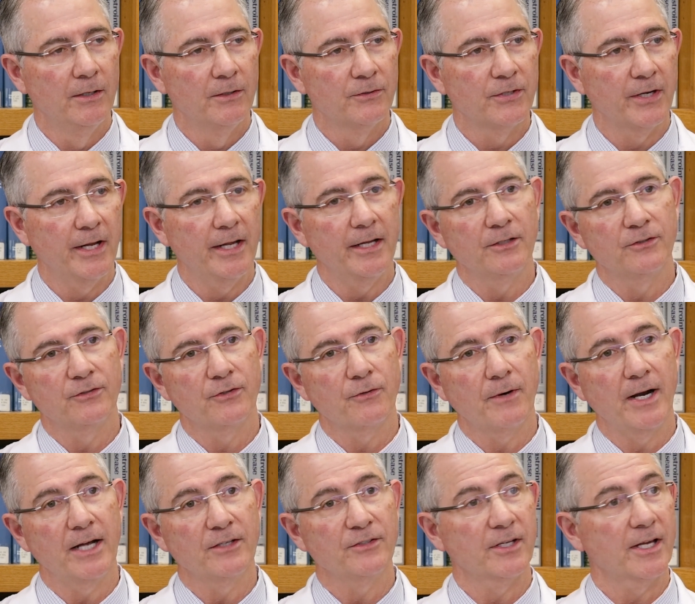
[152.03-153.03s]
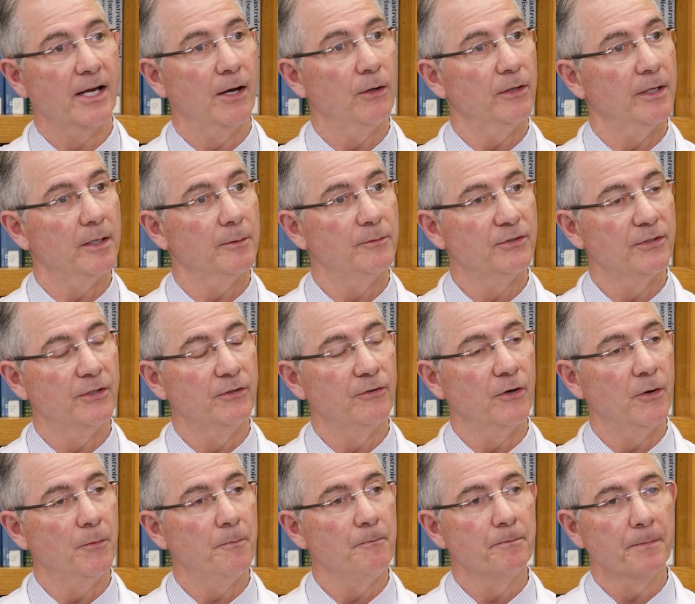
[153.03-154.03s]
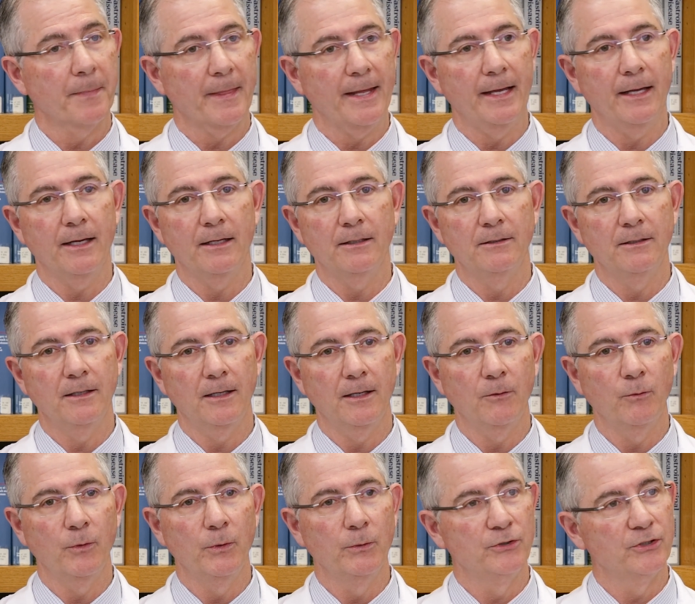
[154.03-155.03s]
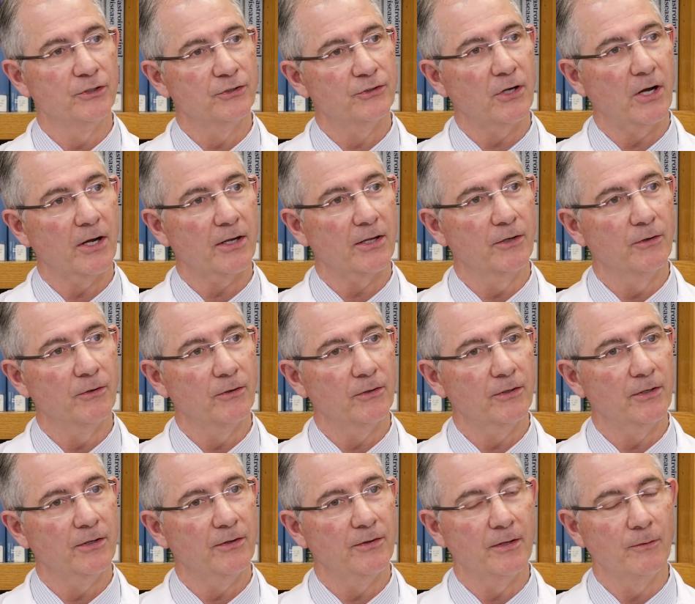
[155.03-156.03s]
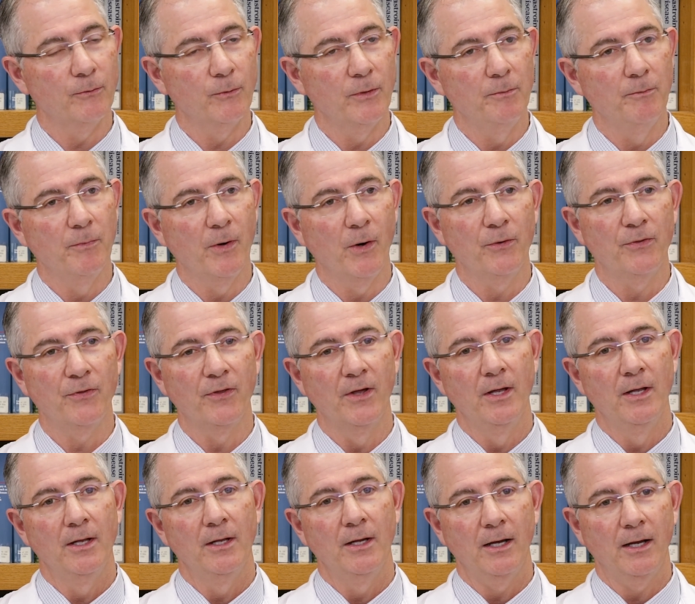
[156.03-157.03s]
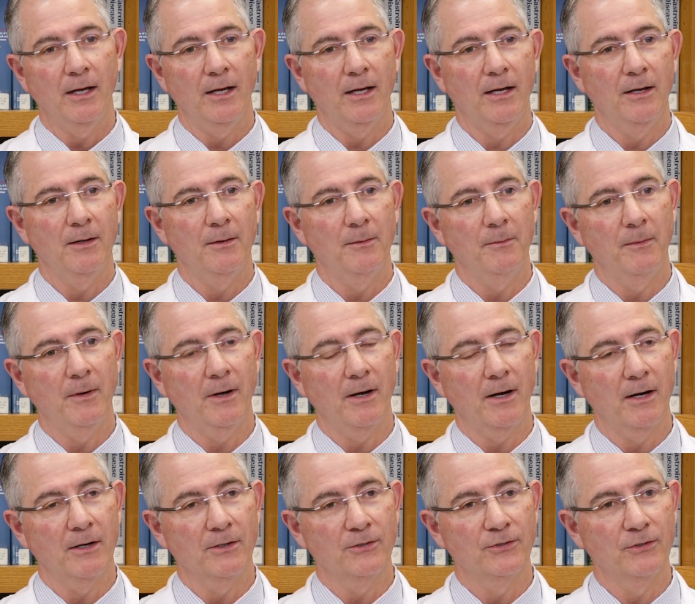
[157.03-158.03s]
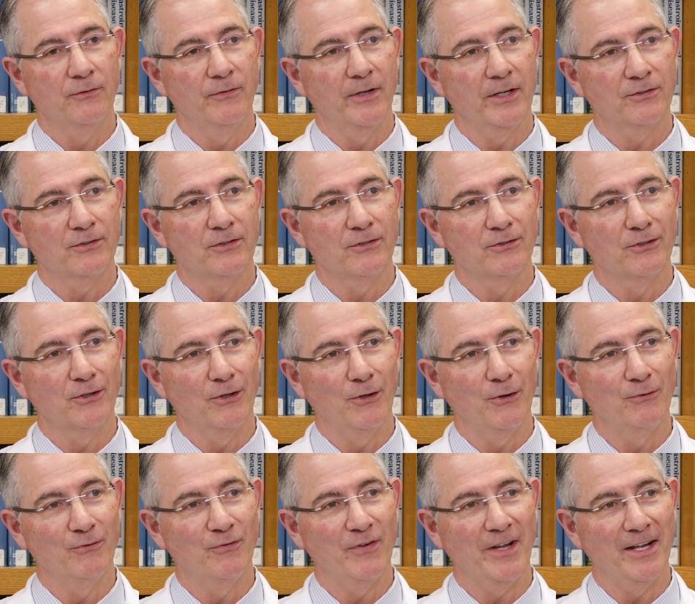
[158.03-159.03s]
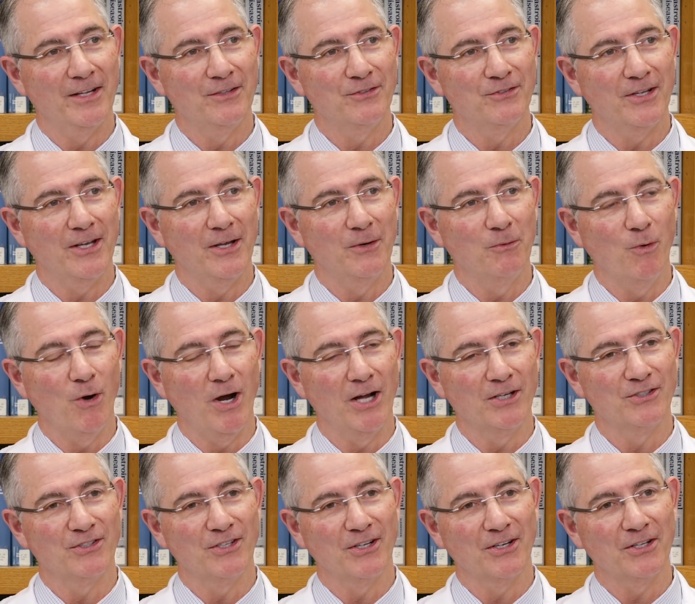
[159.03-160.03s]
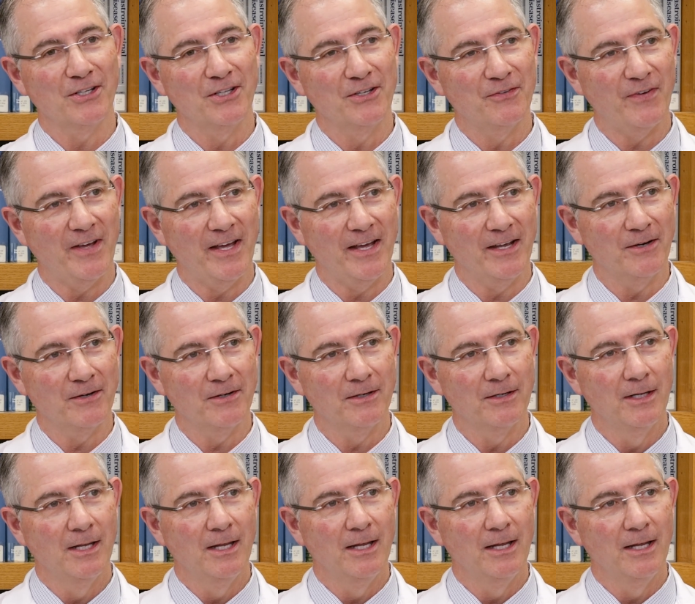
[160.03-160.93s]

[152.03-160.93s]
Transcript: today it's thoracic outlet syndrome, and uh, we were just talking earlier that we both um, are Sylvester Stallone fans and watched Cliffhanger,